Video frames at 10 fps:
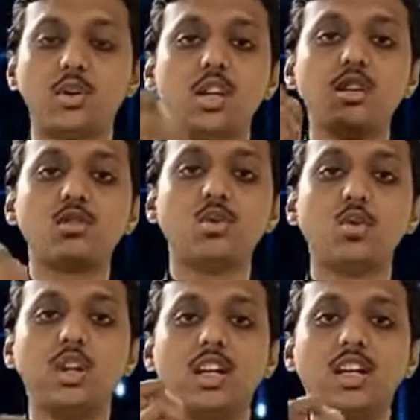
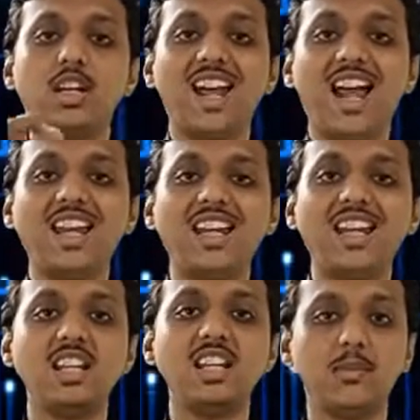So here I
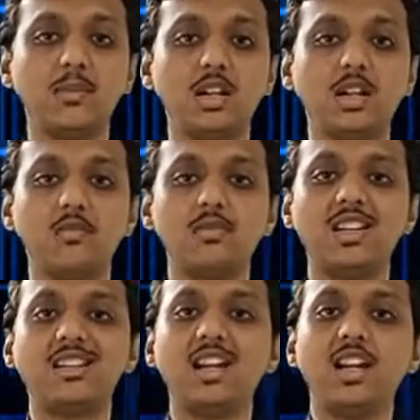and J become
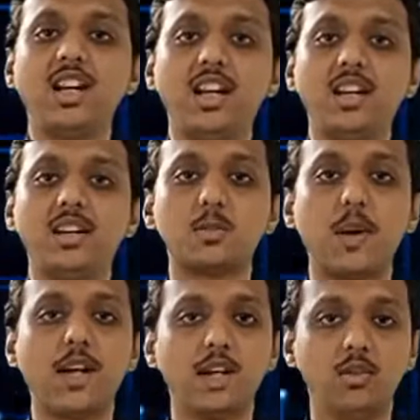6 and 8
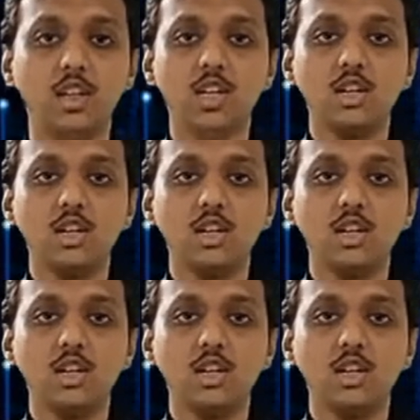respectively.